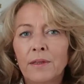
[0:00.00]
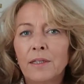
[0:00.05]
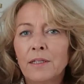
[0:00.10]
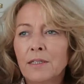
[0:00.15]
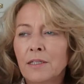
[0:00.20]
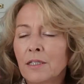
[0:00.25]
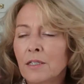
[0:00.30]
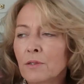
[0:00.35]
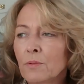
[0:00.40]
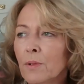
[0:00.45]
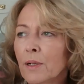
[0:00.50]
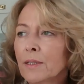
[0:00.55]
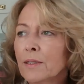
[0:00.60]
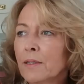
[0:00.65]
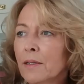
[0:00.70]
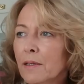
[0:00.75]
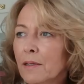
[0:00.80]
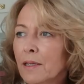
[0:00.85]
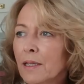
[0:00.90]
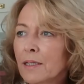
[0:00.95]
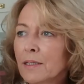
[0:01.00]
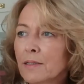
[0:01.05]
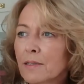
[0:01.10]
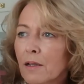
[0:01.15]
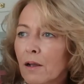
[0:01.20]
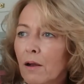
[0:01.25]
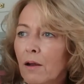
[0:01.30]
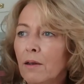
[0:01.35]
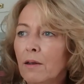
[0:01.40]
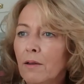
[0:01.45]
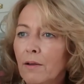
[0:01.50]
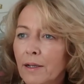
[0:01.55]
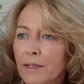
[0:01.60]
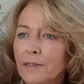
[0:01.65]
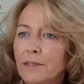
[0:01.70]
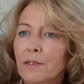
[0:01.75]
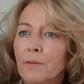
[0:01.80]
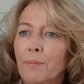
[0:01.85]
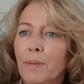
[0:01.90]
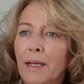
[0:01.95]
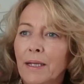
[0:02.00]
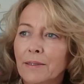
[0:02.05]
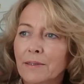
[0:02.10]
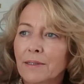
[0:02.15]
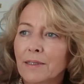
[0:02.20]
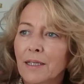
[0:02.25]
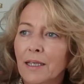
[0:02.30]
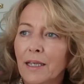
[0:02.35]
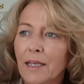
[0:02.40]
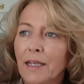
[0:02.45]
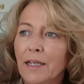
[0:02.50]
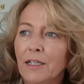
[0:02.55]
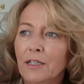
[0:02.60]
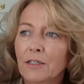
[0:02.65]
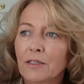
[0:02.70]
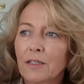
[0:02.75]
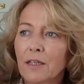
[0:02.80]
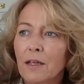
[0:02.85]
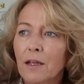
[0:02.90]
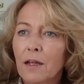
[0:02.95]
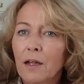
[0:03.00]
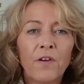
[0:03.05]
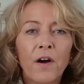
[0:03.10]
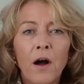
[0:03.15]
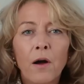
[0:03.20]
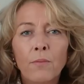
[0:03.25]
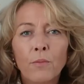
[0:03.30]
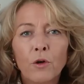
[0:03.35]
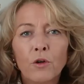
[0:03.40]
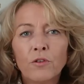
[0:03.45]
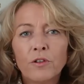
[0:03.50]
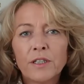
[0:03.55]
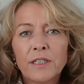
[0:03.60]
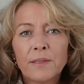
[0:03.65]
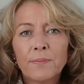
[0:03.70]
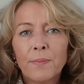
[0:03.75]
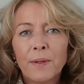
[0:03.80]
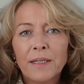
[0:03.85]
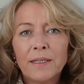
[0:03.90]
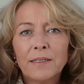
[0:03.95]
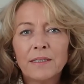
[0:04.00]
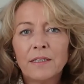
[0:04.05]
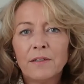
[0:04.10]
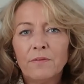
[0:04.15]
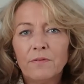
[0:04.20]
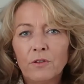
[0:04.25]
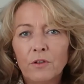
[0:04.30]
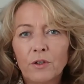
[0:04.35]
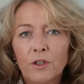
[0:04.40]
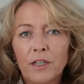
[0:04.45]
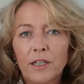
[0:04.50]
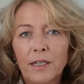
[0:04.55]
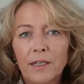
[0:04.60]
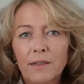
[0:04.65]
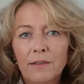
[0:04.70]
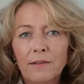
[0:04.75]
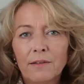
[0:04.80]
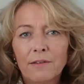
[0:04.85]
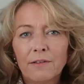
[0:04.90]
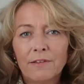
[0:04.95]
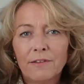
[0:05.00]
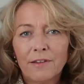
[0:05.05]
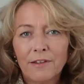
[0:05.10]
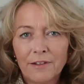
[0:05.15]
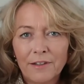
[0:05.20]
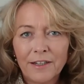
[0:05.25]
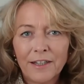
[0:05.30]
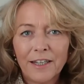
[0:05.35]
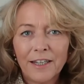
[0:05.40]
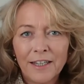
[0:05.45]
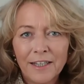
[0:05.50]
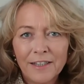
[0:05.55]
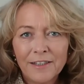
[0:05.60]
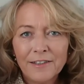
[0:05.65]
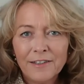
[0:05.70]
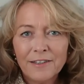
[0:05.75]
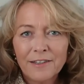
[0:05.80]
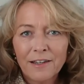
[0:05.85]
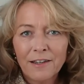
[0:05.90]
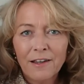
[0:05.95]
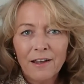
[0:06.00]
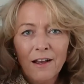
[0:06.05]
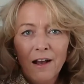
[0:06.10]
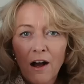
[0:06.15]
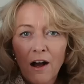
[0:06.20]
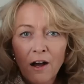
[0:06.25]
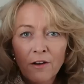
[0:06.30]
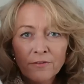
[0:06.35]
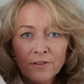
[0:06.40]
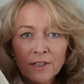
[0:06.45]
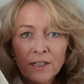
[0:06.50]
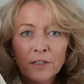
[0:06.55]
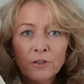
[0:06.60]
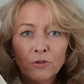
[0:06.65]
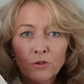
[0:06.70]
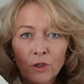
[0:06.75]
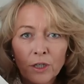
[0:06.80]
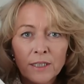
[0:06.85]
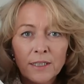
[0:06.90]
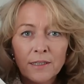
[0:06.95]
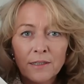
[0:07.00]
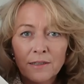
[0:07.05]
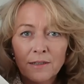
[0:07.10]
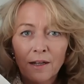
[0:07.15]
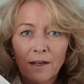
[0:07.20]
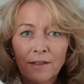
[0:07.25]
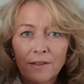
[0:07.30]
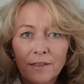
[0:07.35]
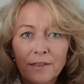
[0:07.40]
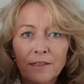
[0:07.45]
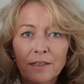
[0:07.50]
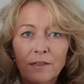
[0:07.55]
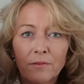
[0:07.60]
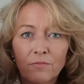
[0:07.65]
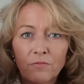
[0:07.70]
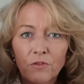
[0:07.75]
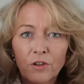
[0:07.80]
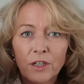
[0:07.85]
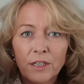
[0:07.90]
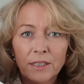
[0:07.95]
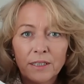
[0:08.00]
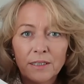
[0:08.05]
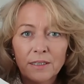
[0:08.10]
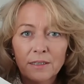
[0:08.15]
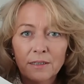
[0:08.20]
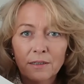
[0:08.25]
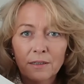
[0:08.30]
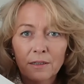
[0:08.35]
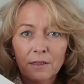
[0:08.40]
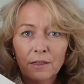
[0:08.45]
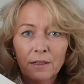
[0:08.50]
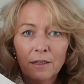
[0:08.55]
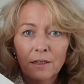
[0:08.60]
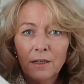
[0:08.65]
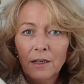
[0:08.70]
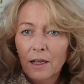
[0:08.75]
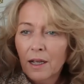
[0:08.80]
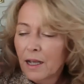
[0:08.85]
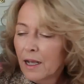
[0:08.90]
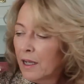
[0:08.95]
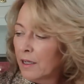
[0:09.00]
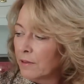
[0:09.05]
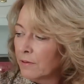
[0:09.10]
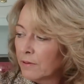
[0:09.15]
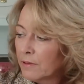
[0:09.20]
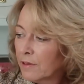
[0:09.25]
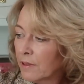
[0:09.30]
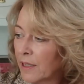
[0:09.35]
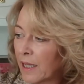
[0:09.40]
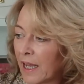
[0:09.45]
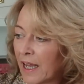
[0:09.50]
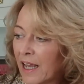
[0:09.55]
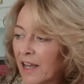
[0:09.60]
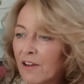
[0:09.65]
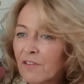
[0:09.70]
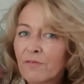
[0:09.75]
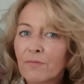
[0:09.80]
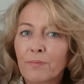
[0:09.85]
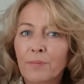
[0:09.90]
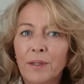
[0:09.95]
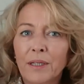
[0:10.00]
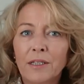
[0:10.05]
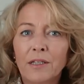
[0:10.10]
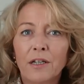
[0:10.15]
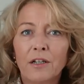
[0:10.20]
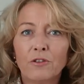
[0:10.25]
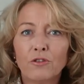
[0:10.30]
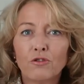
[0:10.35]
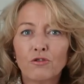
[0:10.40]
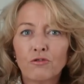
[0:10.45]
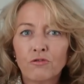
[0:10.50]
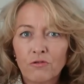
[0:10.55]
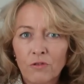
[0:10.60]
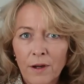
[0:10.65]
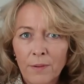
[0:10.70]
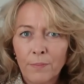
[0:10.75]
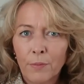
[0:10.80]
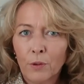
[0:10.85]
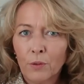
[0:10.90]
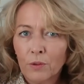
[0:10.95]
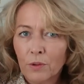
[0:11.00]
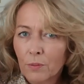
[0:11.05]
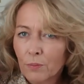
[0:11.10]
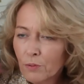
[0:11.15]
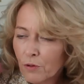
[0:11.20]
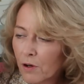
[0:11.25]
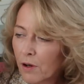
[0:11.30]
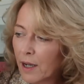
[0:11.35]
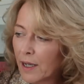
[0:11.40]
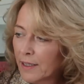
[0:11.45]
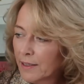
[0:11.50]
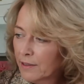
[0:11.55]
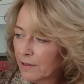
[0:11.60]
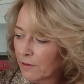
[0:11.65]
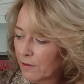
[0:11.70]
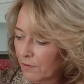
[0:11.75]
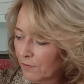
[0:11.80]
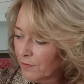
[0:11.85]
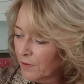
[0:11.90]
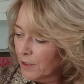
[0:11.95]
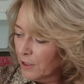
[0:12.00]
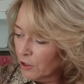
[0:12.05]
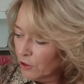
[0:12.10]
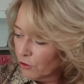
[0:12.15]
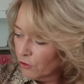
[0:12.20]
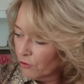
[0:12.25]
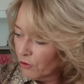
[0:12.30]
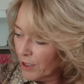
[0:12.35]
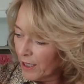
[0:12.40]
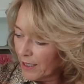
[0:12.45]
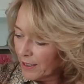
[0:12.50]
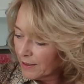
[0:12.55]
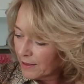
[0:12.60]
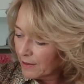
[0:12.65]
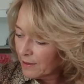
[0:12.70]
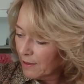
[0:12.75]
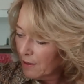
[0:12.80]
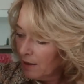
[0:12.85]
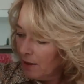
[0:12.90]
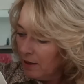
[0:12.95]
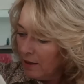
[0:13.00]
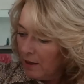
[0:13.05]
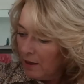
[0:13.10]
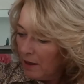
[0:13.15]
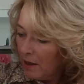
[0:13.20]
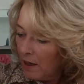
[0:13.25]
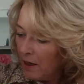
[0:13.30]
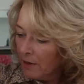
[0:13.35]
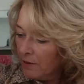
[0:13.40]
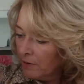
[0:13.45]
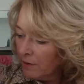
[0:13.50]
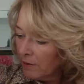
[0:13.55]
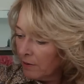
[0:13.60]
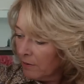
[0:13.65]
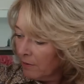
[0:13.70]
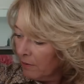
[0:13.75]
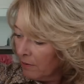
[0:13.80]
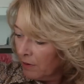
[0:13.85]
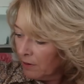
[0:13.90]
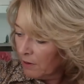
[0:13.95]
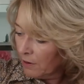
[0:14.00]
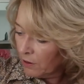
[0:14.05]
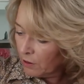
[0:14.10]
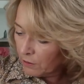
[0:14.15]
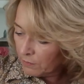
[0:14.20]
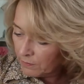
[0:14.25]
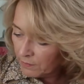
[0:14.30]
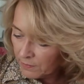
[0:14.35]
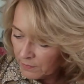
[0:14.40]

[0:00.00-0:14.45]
this is one of the things that I liked about it. It's far more expensive looking than it is. I've seen dresses like this in Reese, and they have been treble the price of this dress. And the